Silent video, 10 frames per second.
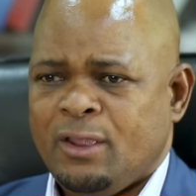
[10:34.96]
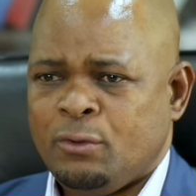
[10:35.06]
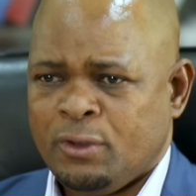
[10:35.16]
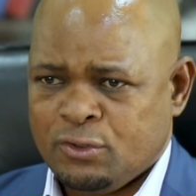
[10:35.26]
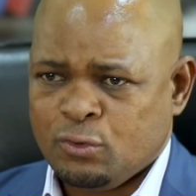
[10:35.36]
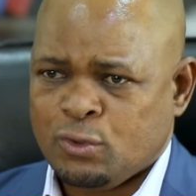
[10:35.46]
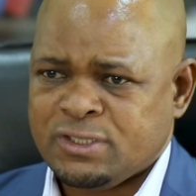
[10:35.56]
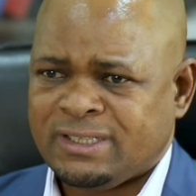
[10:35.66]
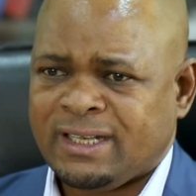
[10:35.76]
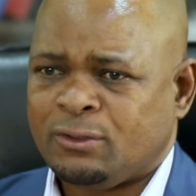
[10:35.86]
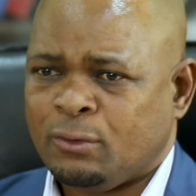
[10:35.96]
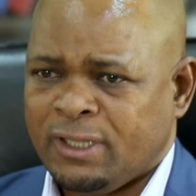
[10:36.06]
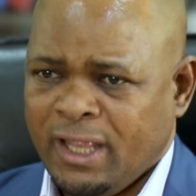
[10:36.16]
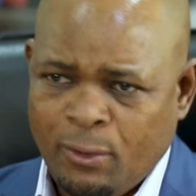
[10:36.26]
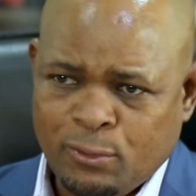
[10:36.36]
You need to concentrate
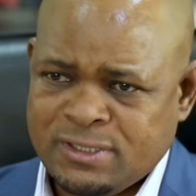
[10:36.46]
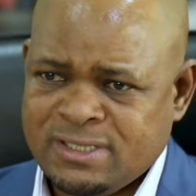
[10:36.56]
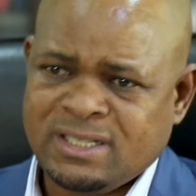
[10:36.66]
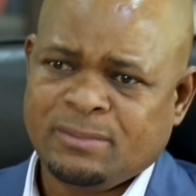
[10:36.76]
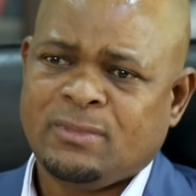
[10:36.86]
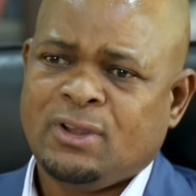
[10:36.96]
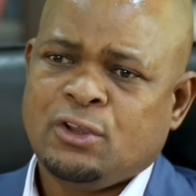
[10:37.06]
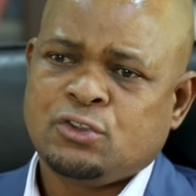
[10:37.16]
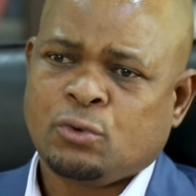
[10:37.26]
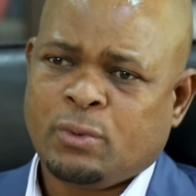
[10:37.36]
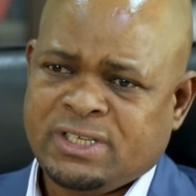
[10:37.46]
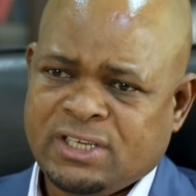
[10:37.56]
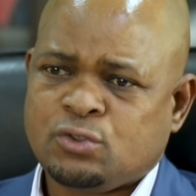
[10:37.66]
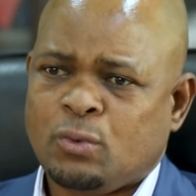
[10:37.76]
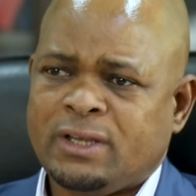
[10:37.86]
on the ecosystem. So we
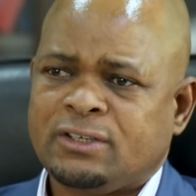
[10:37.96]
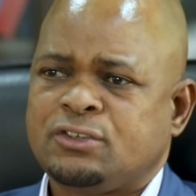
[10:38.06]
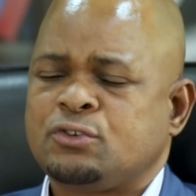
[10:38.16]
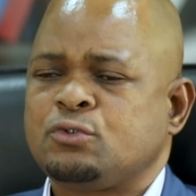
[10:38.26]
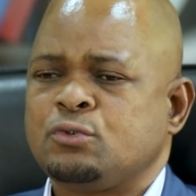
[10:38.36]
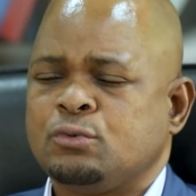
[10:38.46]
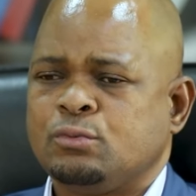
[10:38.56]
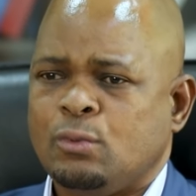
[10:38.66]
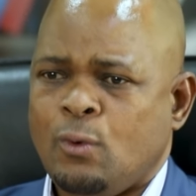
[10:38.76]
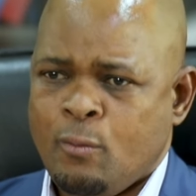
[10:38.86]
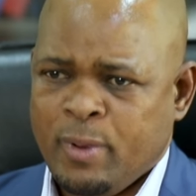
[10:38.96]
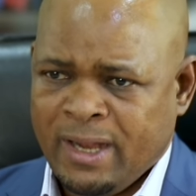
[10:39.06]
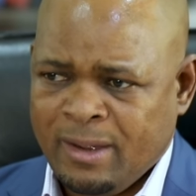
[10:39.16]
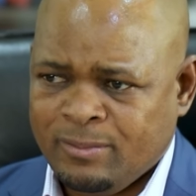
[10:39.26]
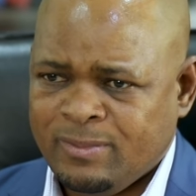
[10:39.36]
just want to
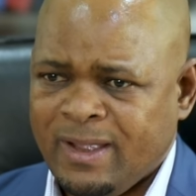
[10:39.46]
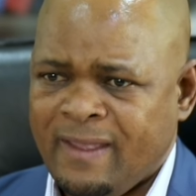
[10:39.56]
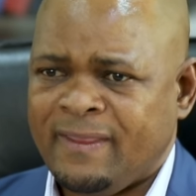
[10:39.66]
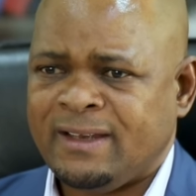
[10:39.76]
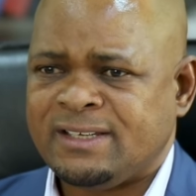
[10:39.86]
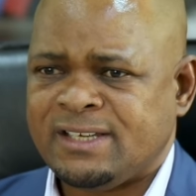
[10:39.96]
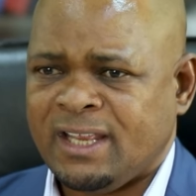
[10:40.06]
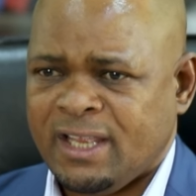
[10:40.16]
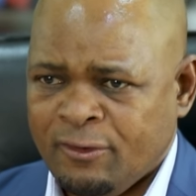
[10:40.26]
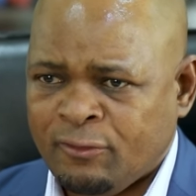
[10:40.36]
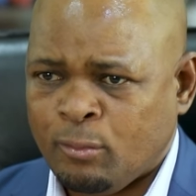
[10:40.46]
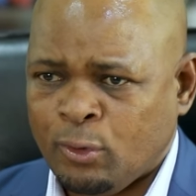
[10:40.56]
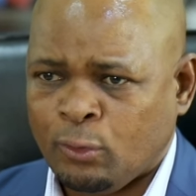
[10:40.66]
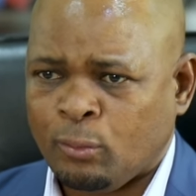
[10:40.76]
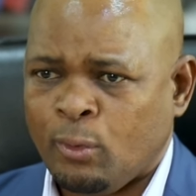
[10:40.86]
open up and then take
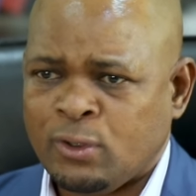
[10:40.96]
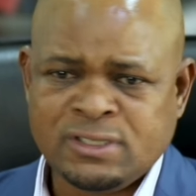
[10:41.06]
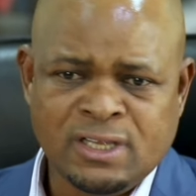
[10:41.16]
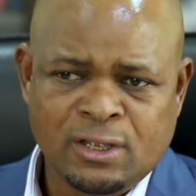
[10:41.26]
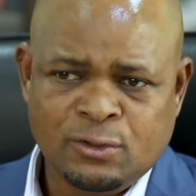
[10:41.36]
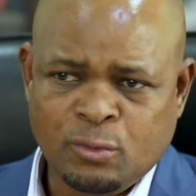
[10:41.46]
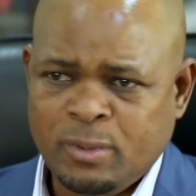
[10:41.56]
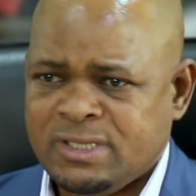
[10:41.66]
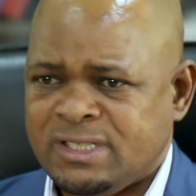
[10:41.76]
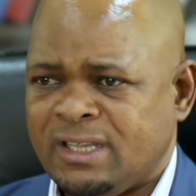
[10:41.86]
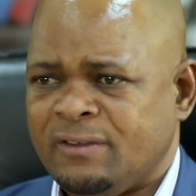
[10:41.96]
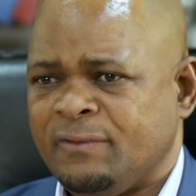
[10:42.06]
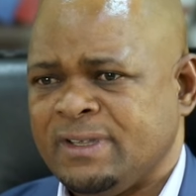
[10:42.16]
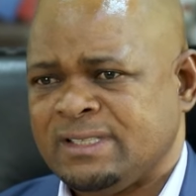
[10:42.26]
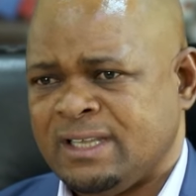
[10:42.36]
everybody on board, domestic
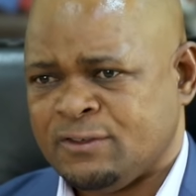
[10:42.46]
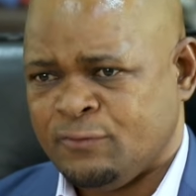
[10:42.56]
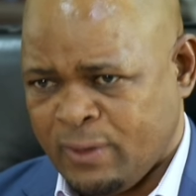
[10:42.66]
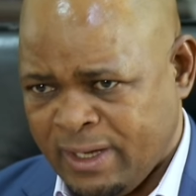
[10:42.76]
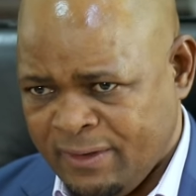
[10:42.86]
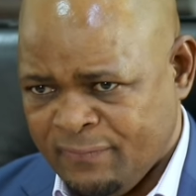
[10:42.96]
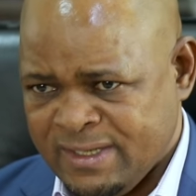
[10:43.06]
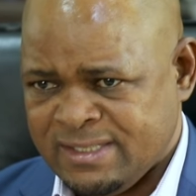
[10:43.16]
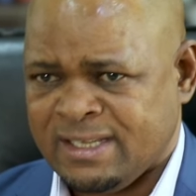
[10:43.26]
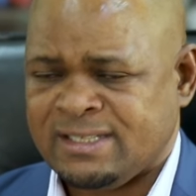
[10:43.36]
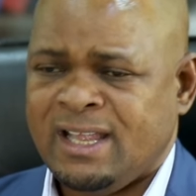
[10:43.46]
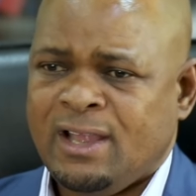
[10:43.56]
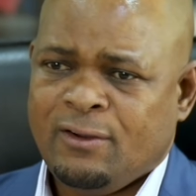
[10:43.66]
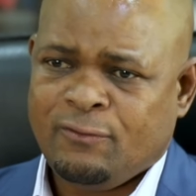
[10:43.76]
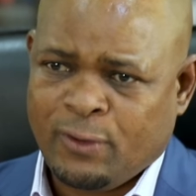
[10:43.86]
investors, foreign
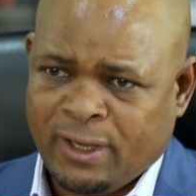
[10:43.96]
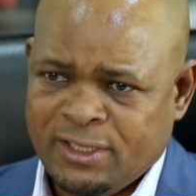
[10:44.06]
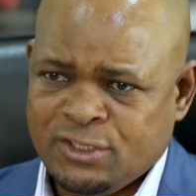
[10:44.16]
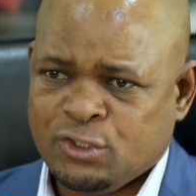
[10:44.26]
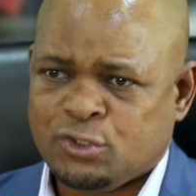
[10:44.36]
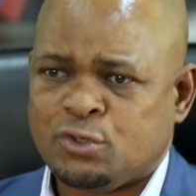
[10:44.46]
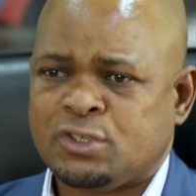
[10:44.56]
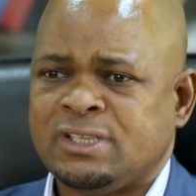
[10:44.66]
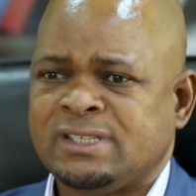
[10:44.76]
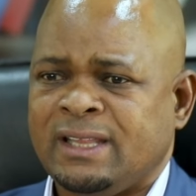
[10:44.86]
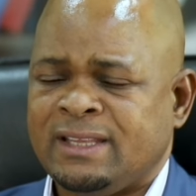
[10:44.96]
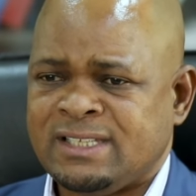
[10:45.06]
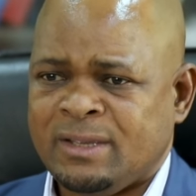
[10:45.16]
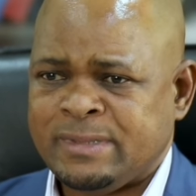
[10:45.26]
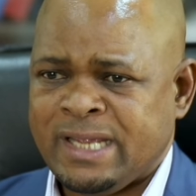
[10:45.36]
institutions at the
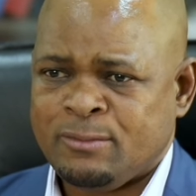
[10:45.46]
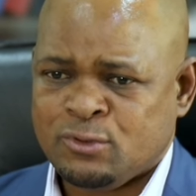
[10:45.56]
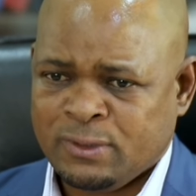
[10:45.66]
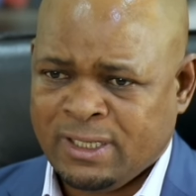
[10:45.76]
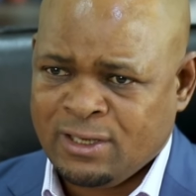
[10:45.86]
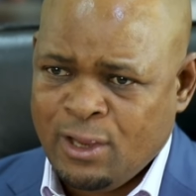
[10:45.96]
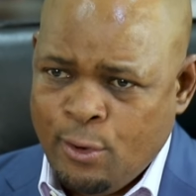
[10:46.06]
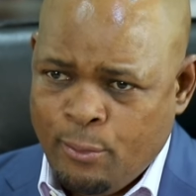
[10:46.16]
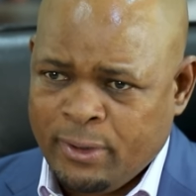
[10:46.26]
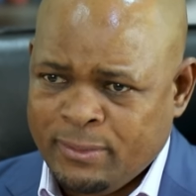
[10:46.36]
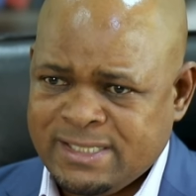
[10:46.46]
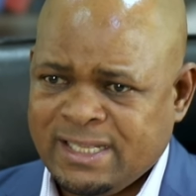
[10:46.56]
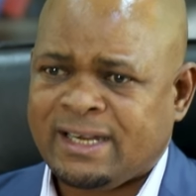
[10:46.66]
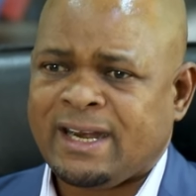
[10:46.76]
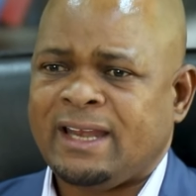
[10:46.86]
same time, so that when we
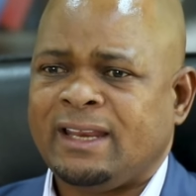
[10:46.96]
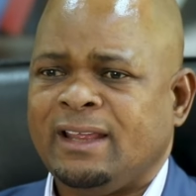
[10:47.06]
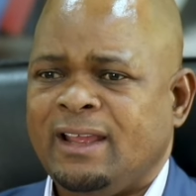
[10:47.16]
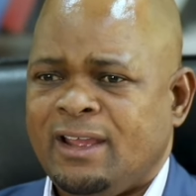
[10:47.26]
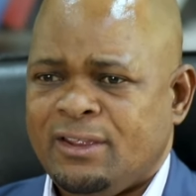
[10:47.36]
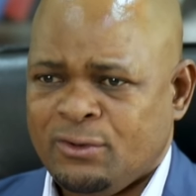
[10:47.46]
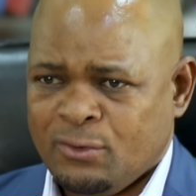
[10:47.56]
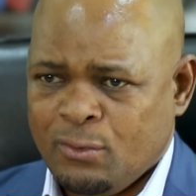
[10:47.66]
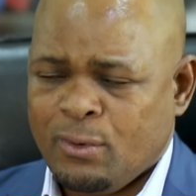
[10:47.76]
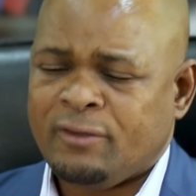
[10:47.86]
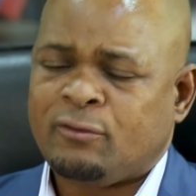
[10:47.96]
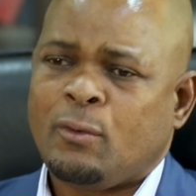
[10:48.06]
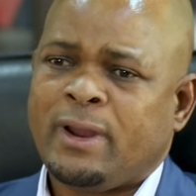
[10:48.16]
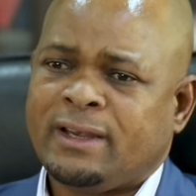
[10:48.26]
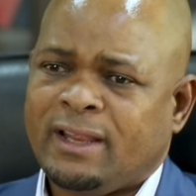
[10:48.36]
start running, you know,
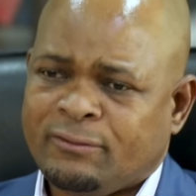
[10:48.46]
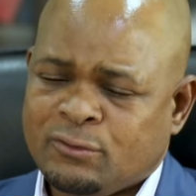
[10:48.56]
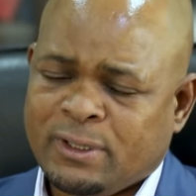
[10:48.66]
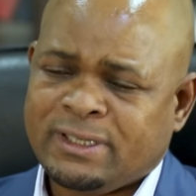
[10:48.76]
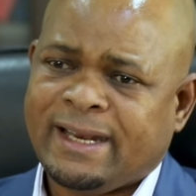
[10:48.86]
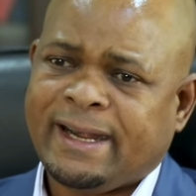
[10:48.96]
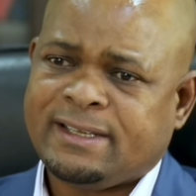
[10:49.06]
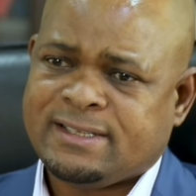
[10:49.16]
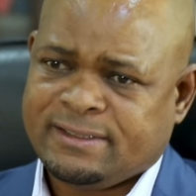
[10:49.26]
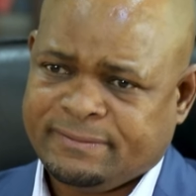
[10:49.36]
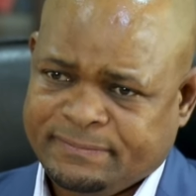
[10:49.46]
everyone have joined the race.